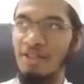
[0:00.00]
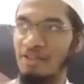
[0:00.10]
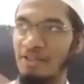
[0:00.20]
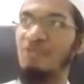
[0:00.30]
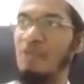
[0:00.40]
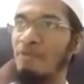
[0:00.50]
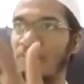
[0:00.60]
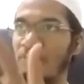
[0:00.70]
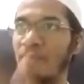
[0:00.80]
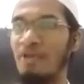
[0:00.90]
That these people
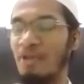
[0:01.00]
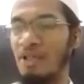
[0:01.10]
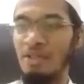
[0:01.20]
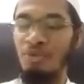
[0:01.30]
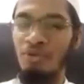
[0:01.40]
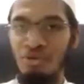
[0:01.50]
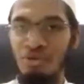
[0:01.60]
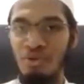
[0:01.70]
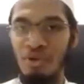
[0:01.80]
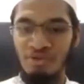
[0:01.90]
remember Allah, they were close
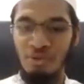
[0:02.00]
to Allah.